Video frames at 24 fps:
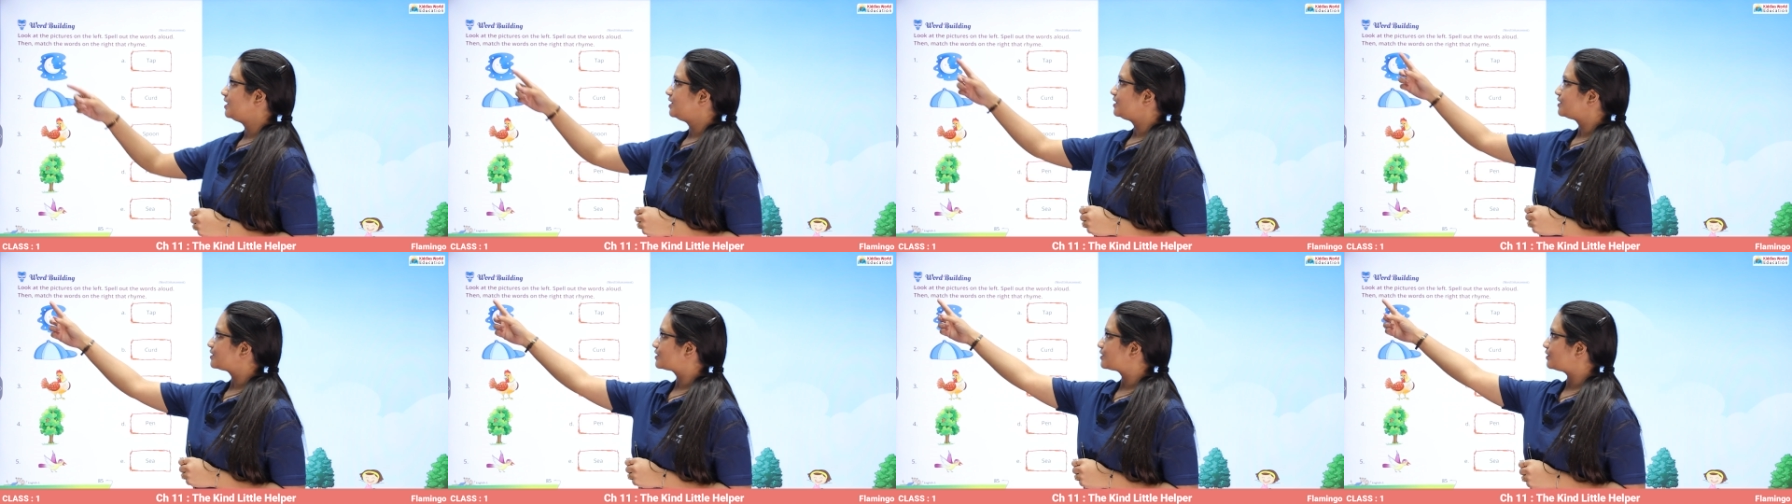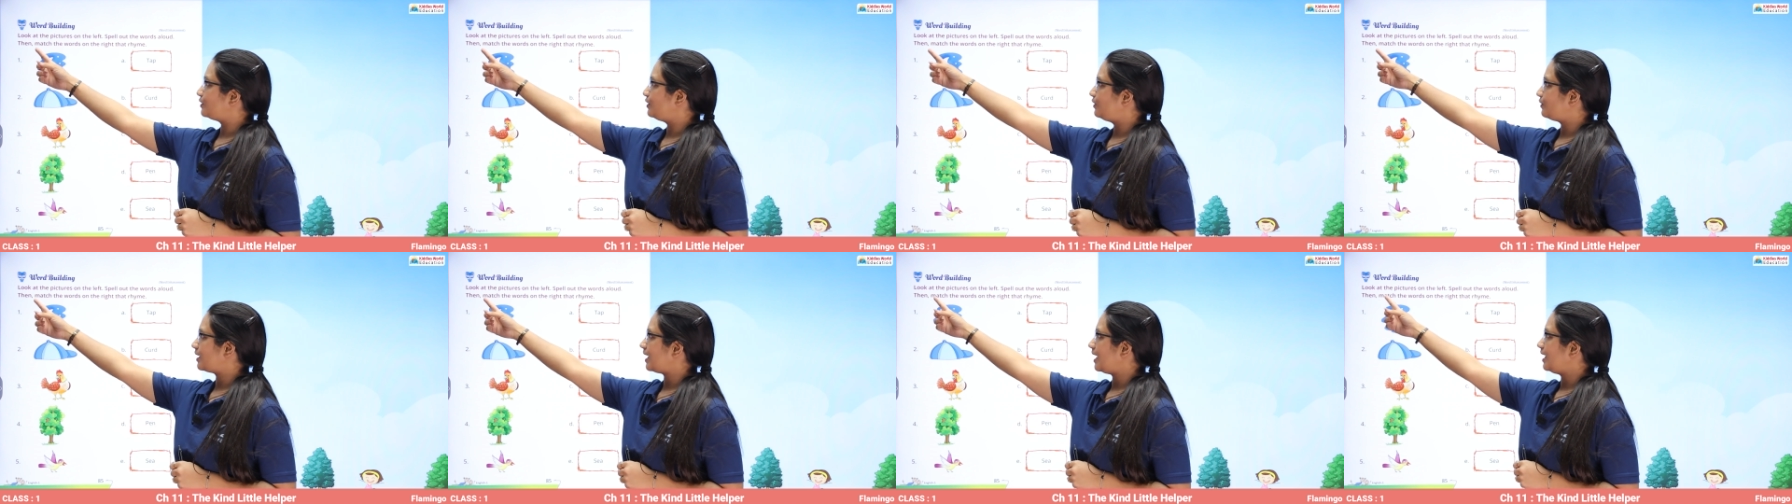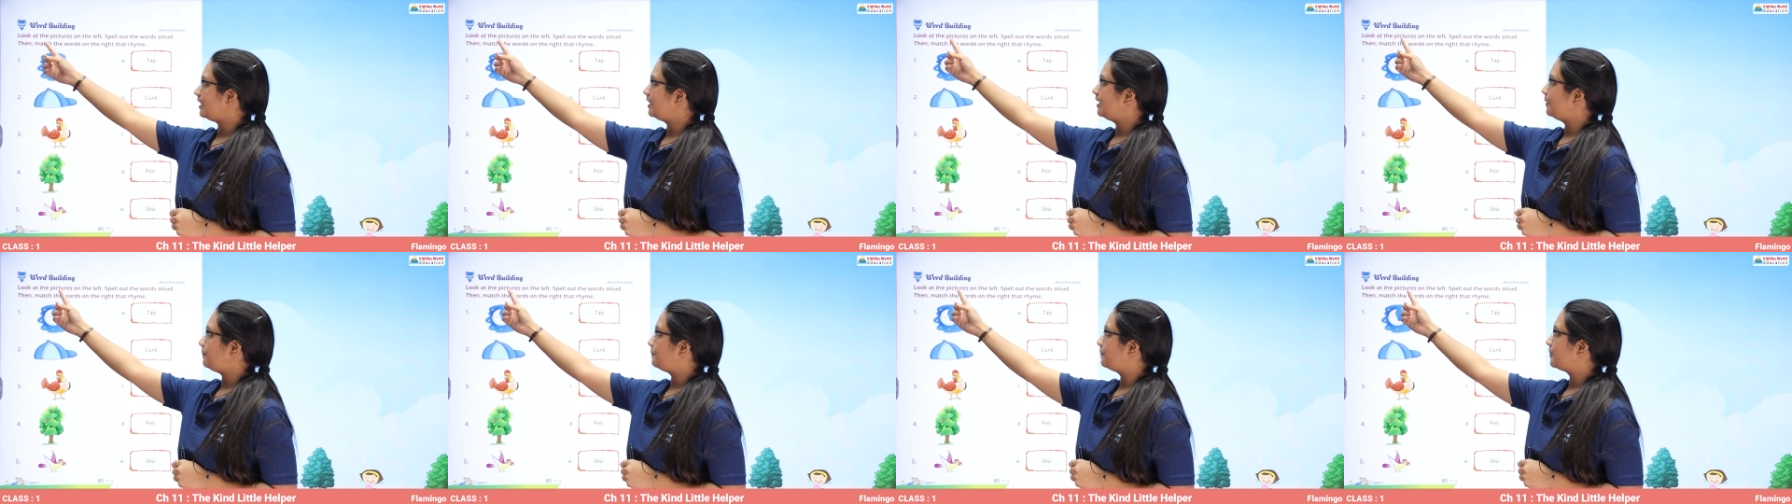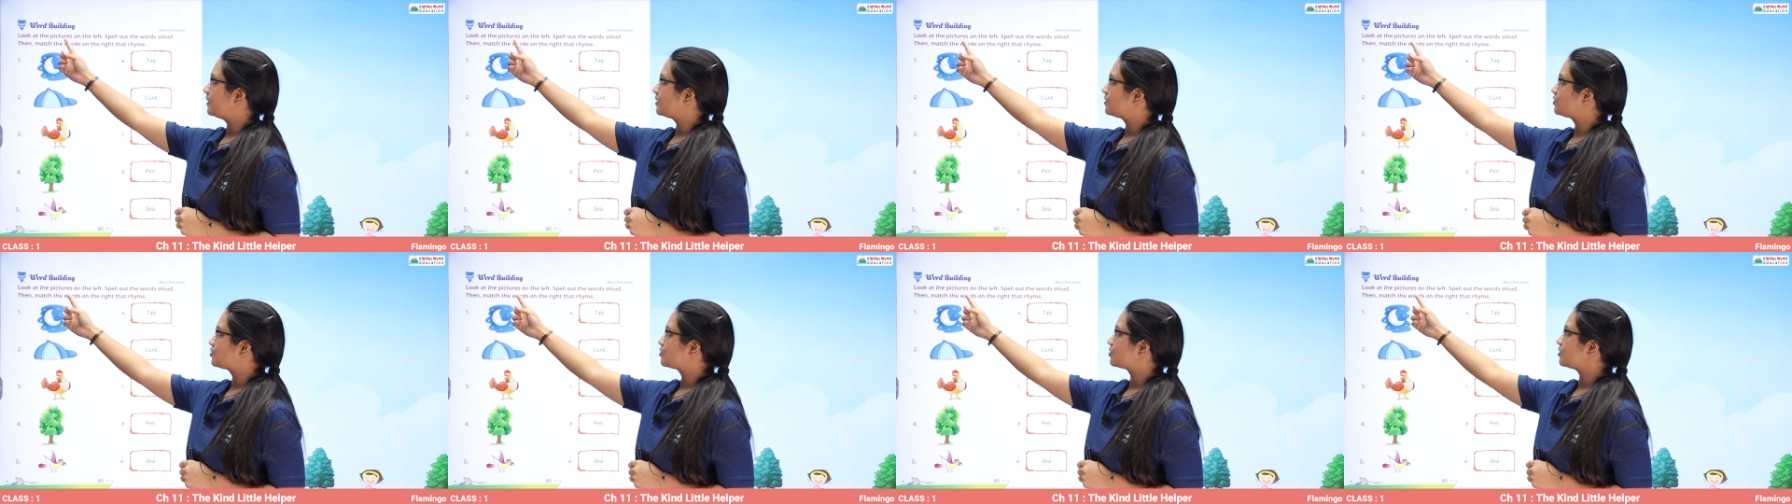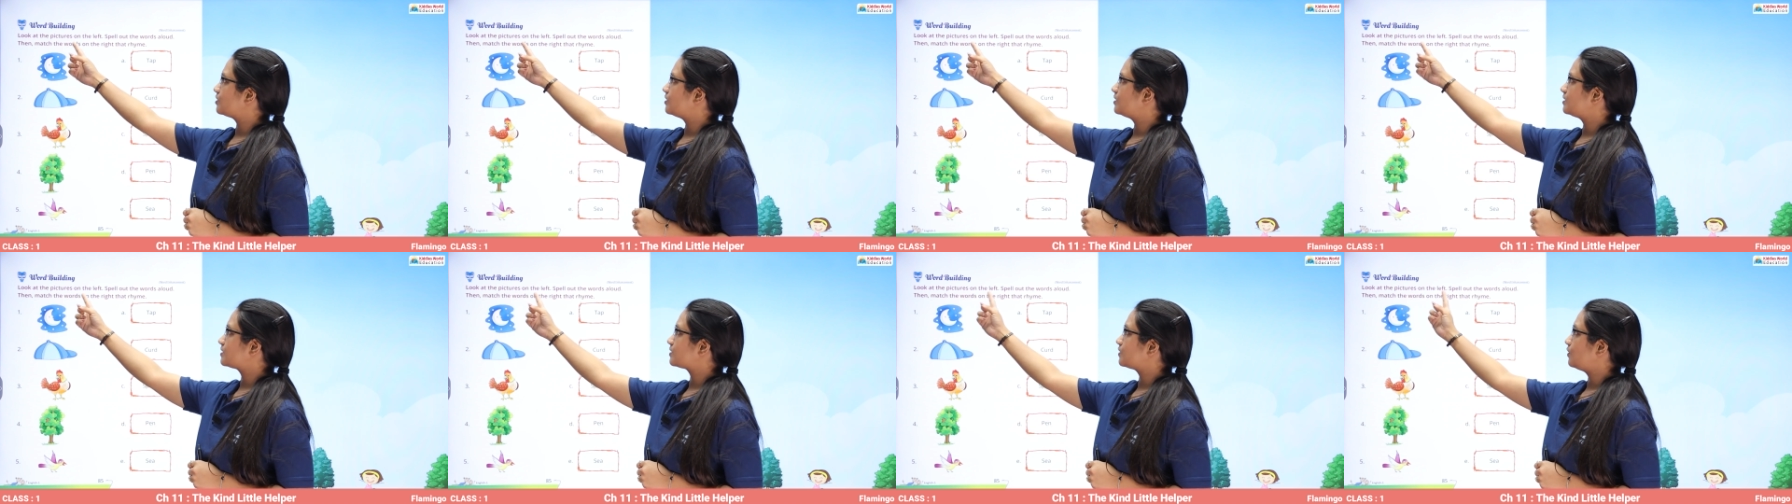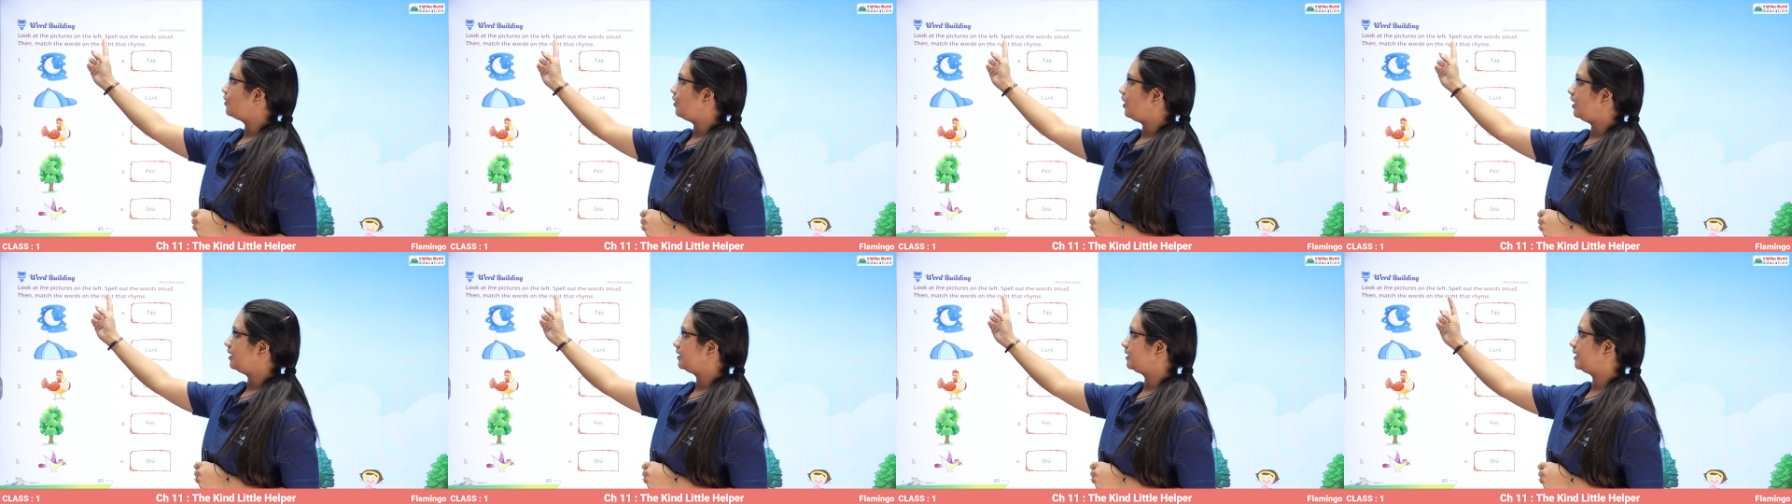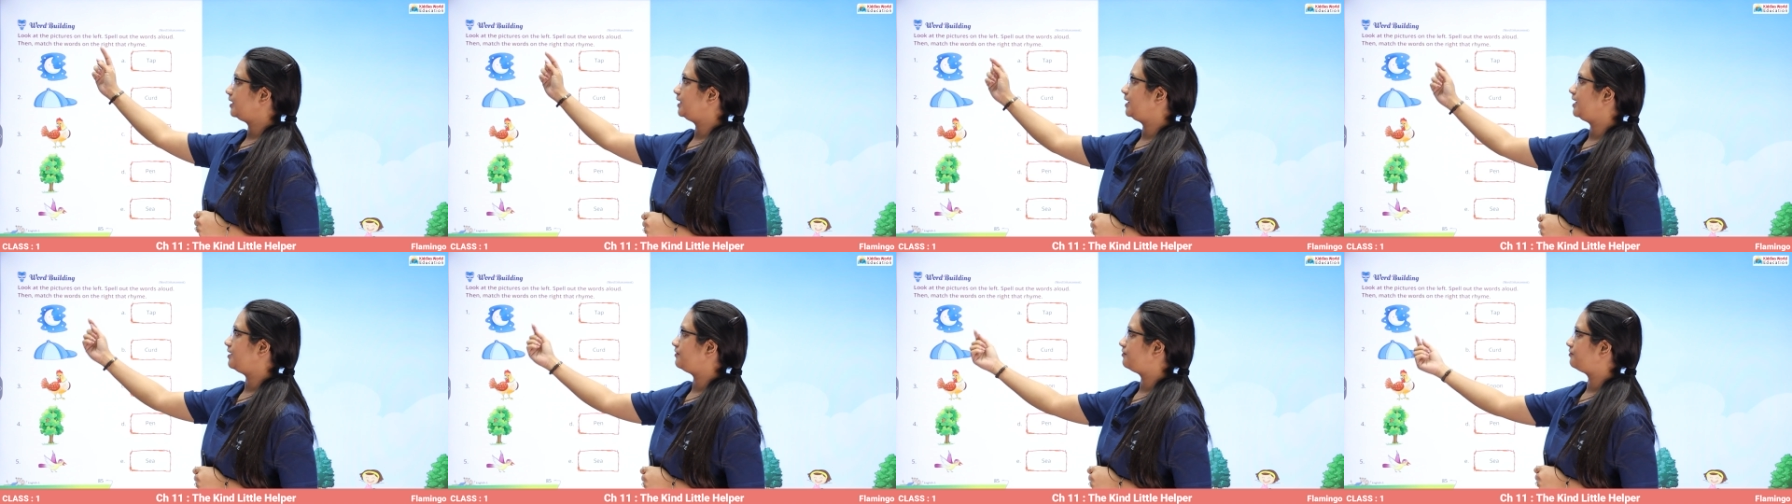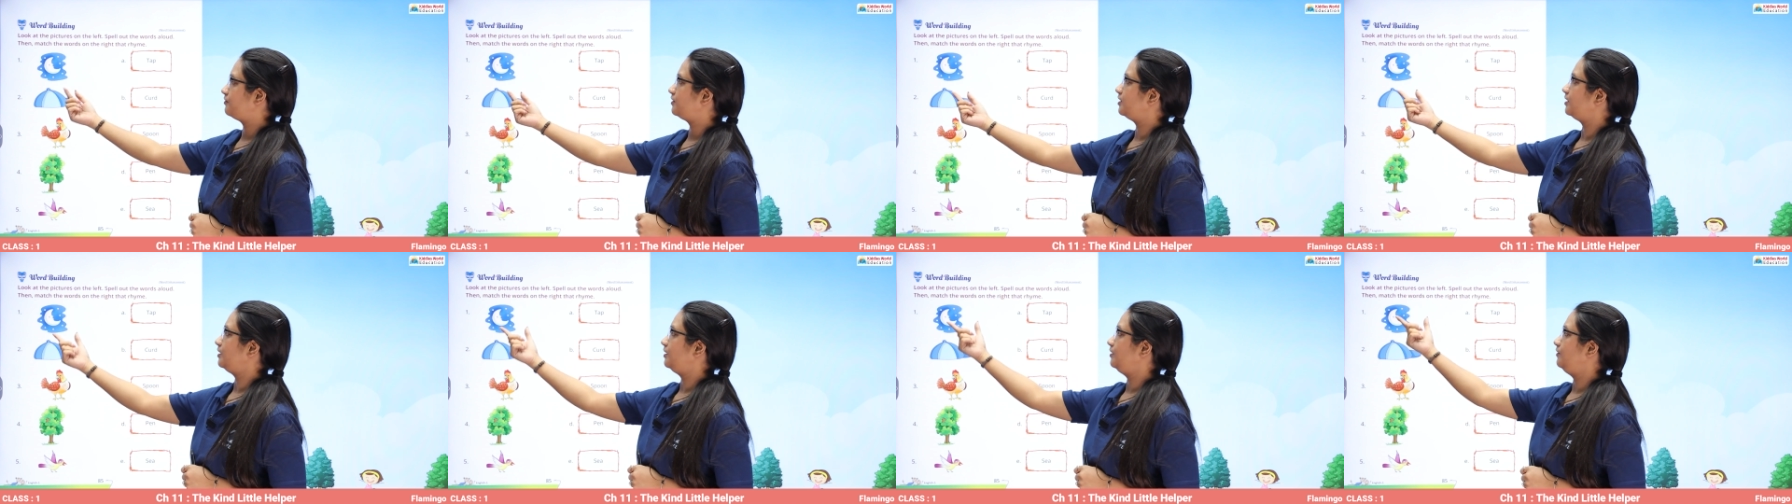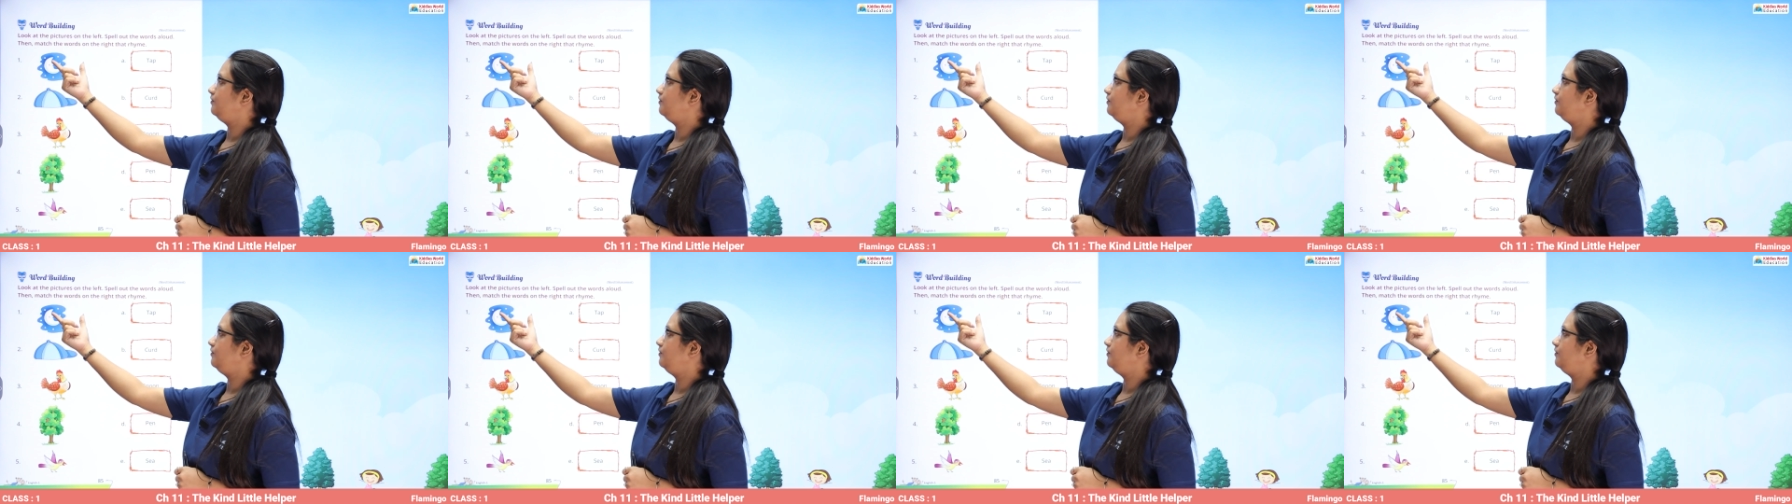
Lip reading: So look at the pictures on the left.